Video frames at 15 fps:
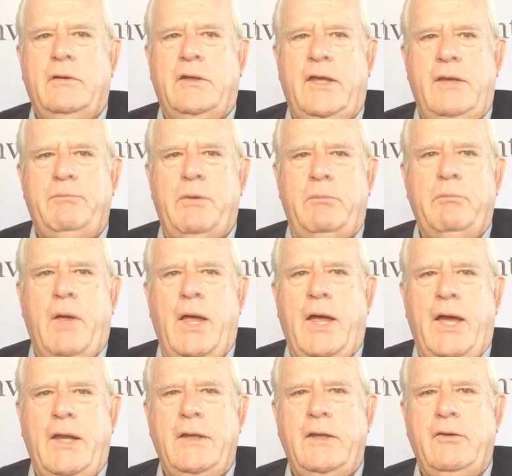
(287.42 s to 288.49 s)
Keep in
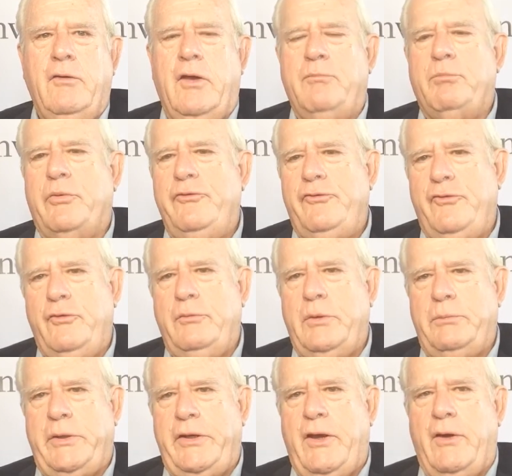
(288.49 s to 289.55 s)
mind, you have
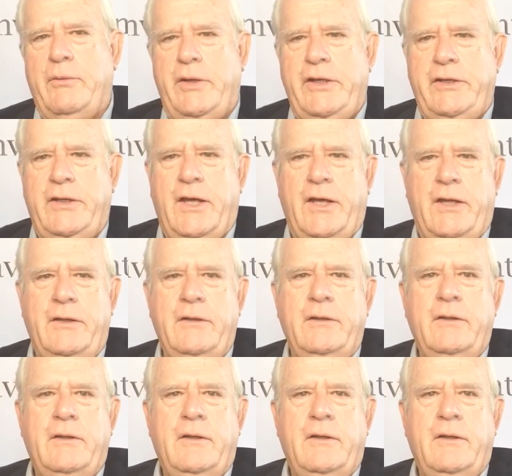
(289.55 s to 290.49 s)
presumably already done